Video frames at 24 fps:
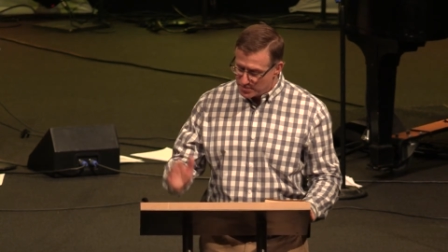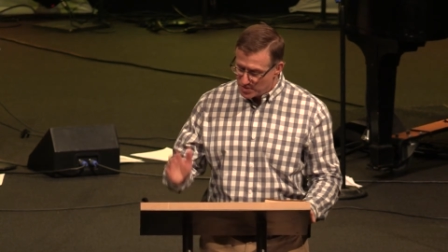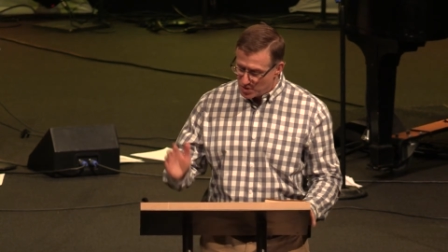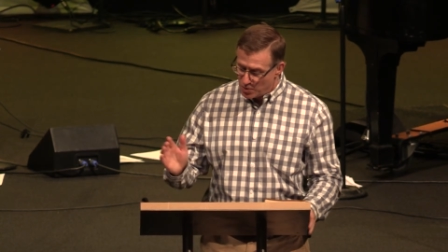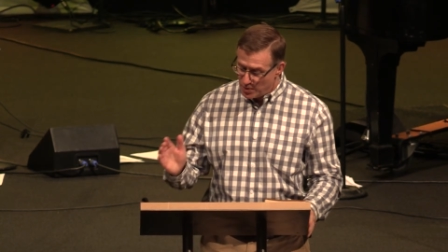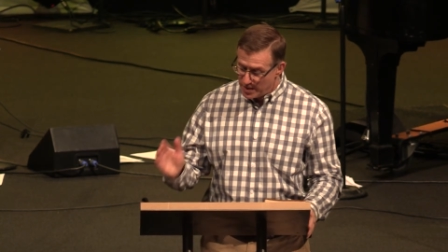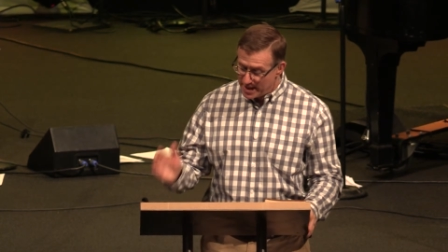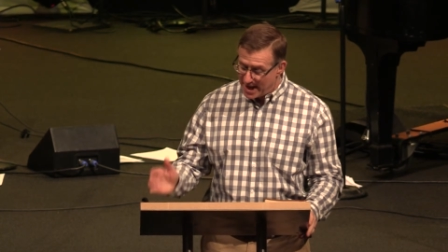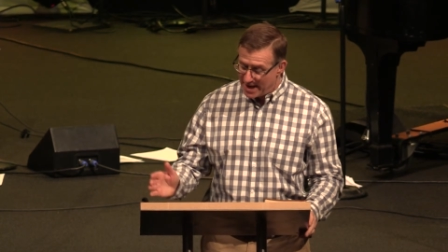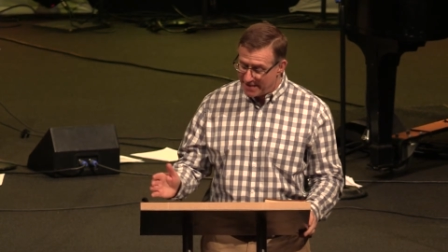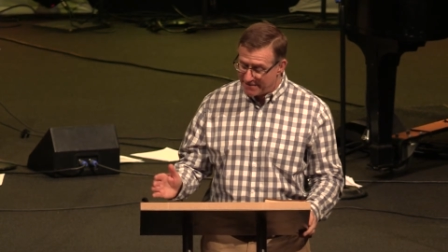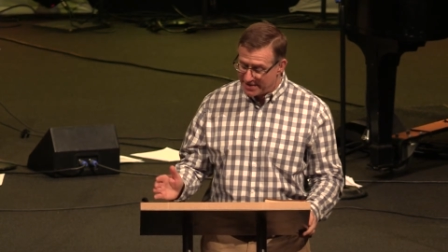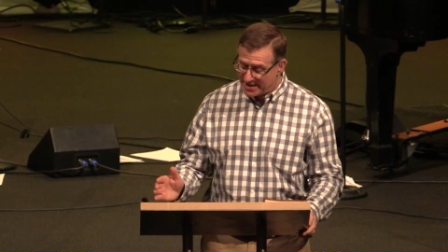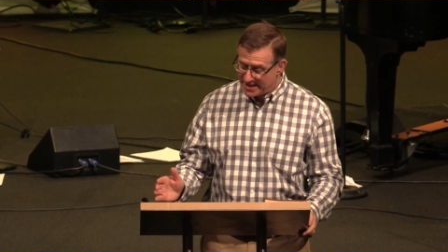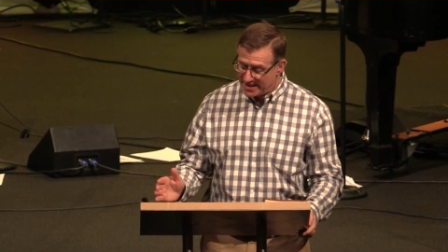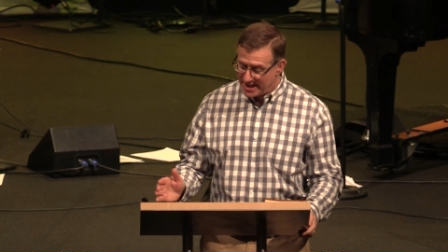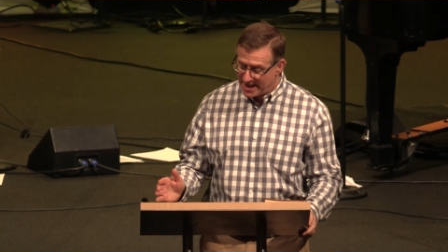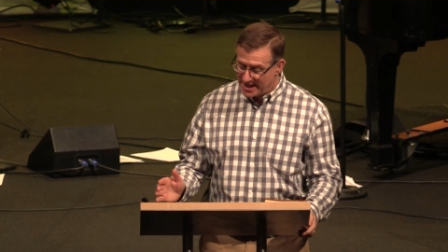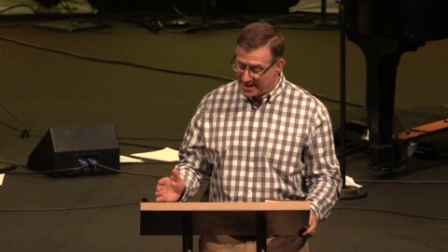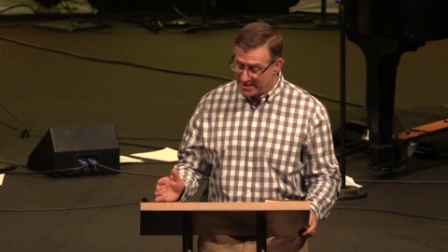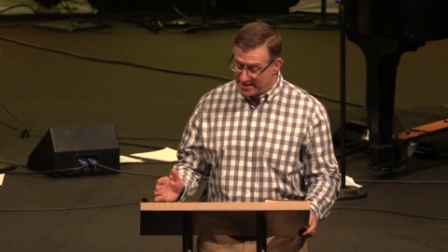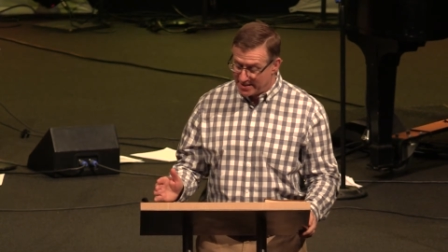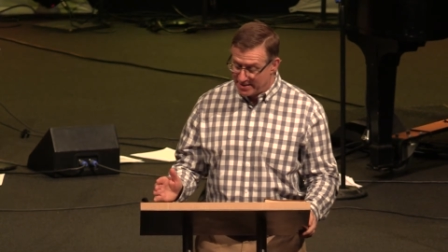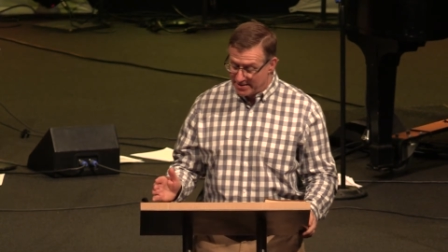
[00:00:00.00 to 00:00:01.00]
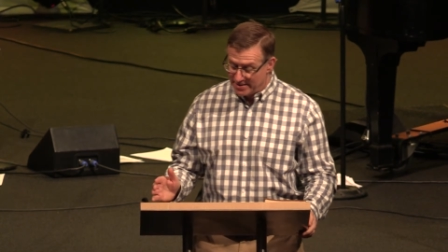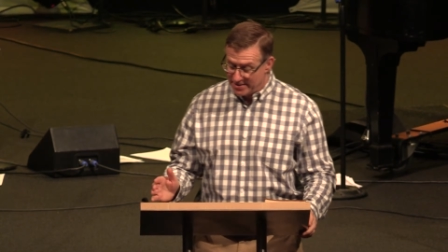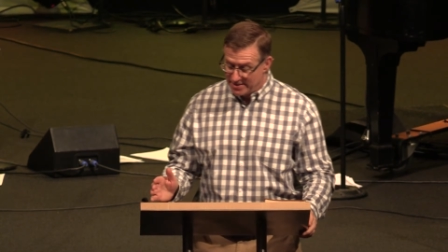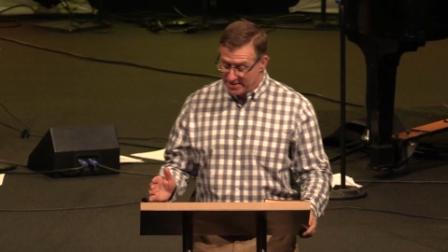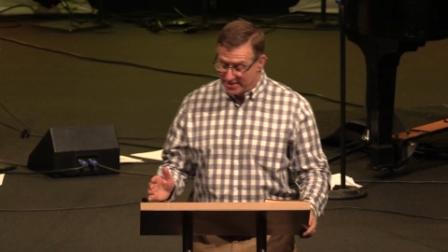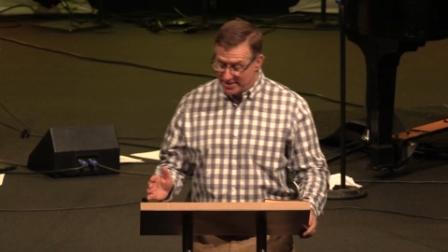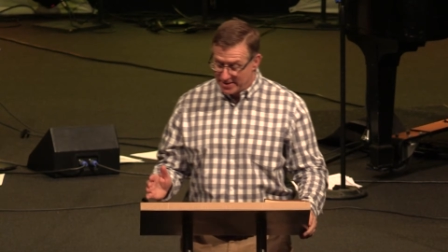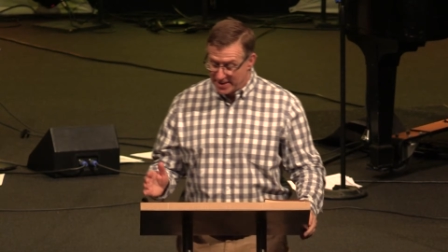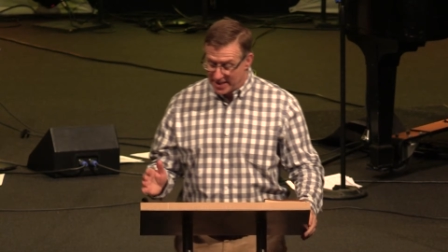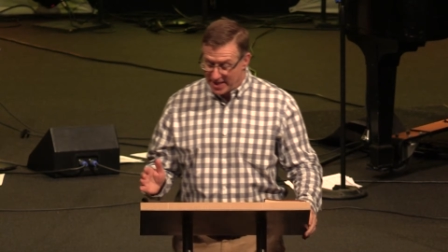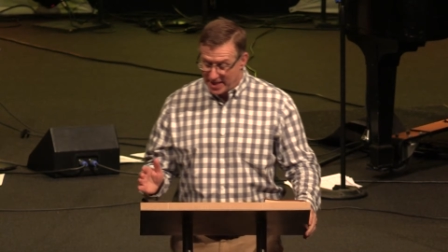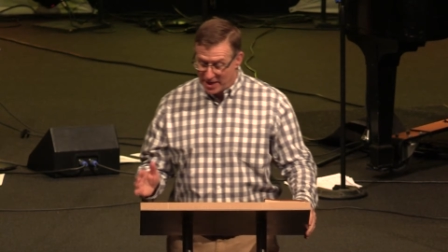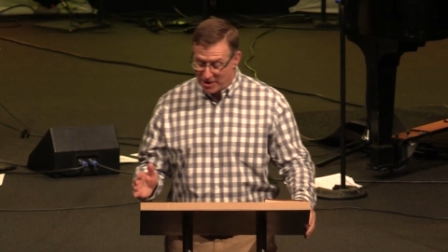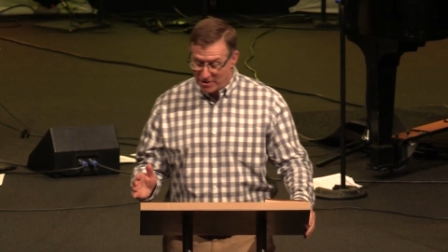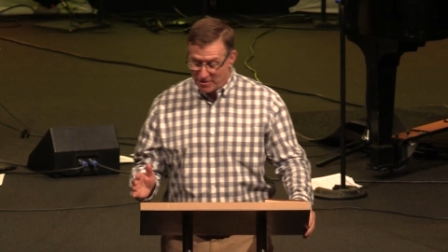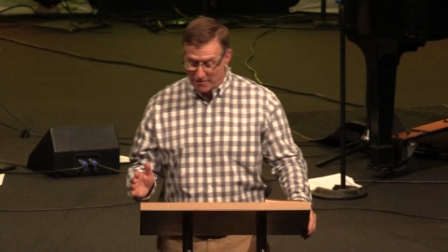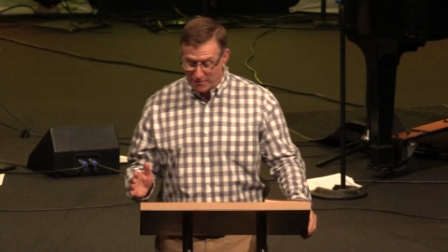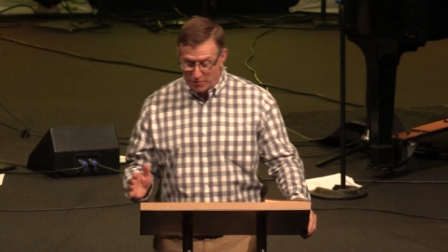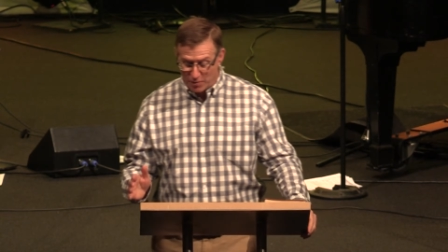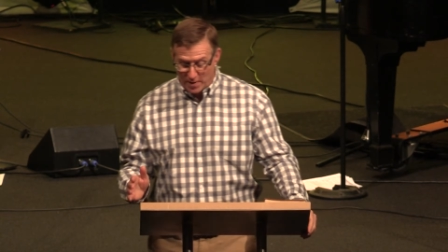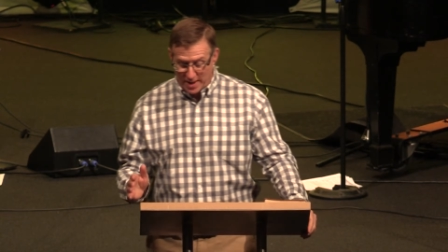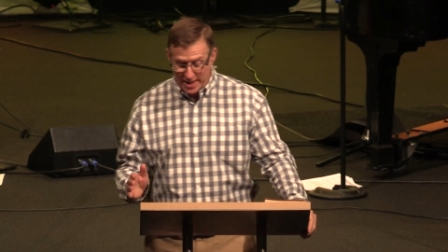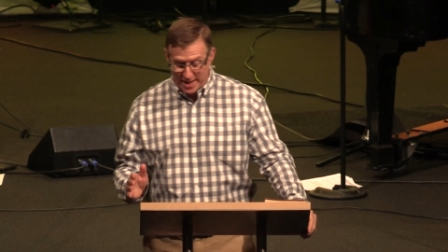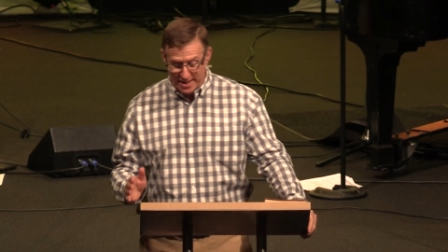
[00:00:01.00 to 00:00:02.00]
We have to take care
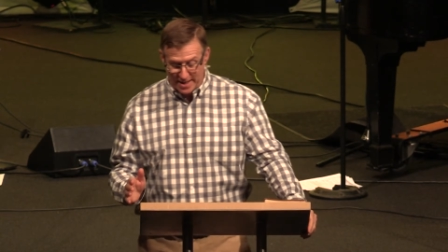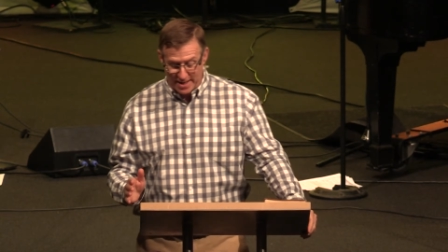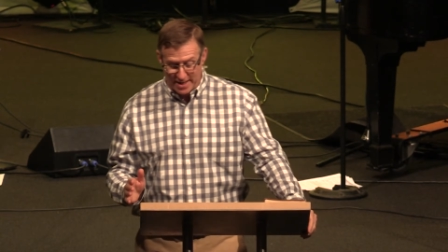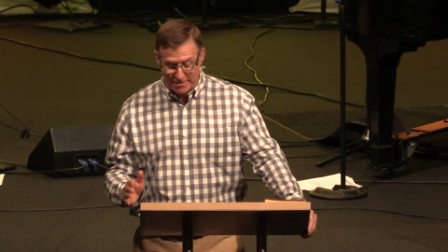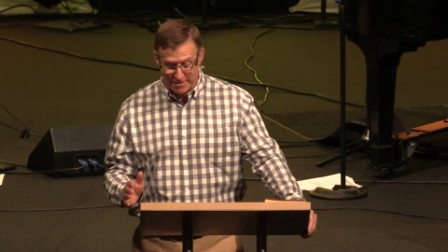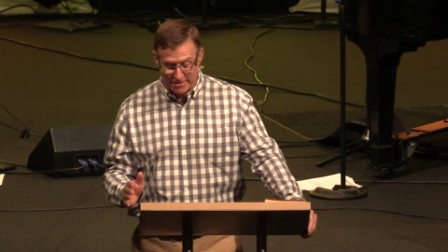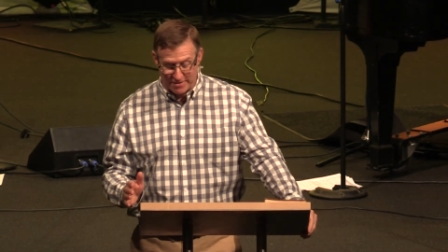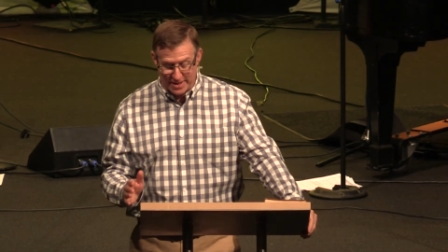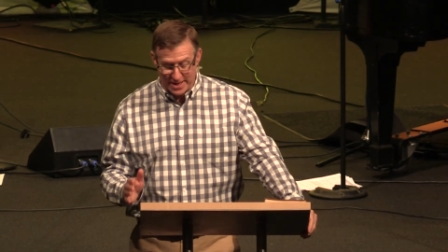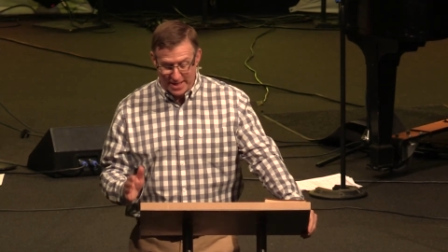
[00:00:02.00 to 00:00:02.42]
of one another.